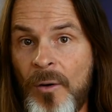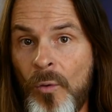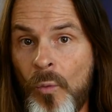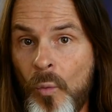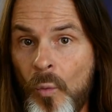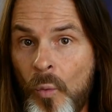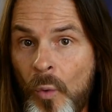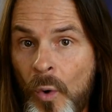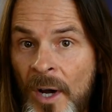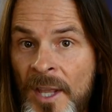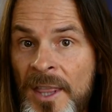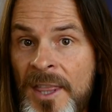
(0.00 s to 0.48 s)

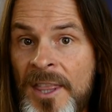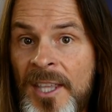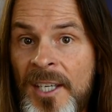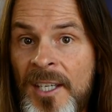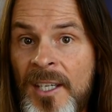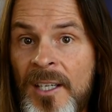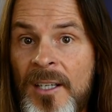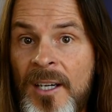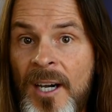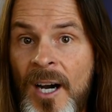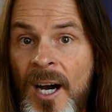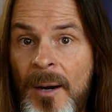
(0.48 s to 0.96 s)
one
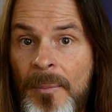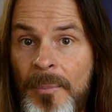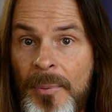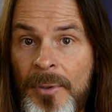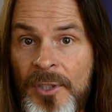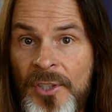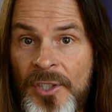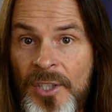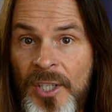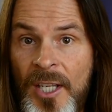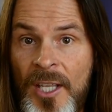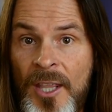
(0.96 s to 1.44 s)
thing
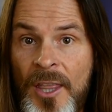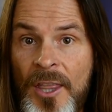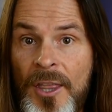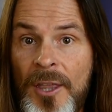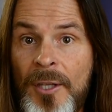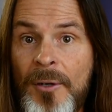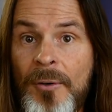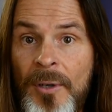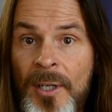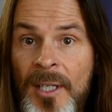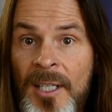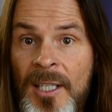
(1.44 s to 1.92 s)
accomplished in
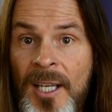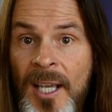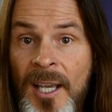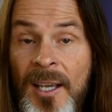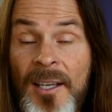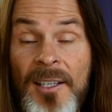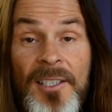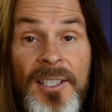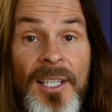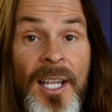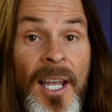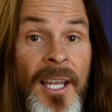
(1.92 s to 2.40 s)
3
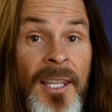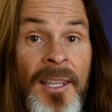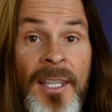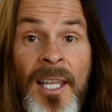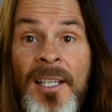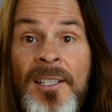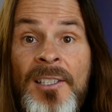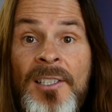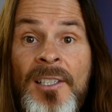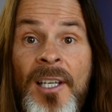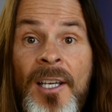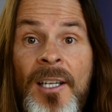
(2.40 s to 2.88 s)
days, and
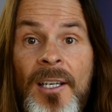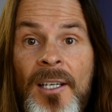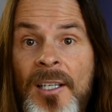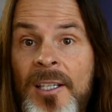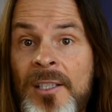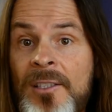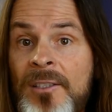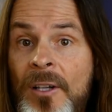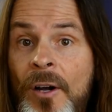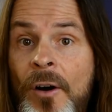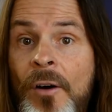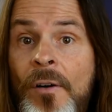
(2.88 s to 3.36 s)
that's it,
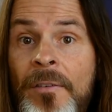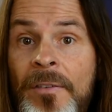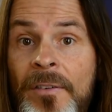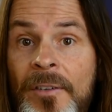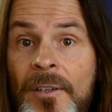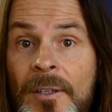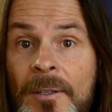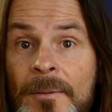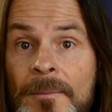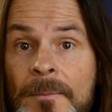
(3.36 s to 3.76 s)
it's over.